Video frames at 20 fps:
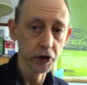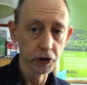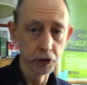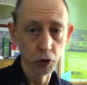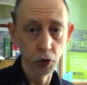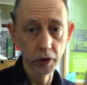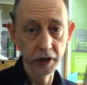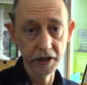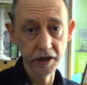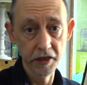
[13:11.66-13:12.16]

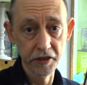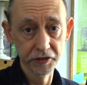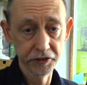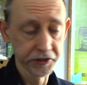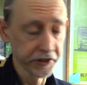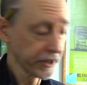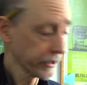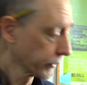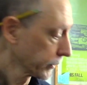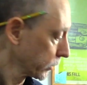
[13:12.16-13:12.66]
according to the
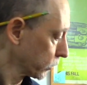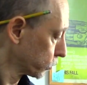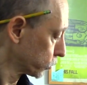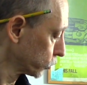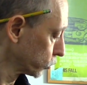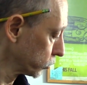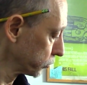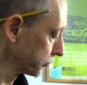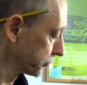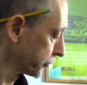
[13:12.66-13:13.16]
scenario
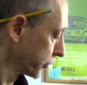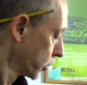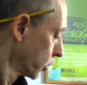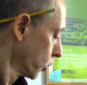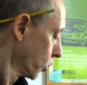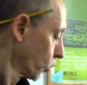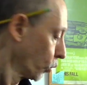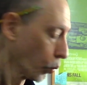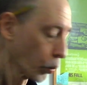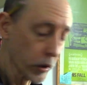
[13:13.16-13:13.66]
rules,
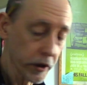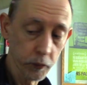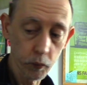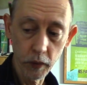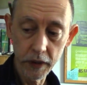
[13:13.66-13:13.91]
when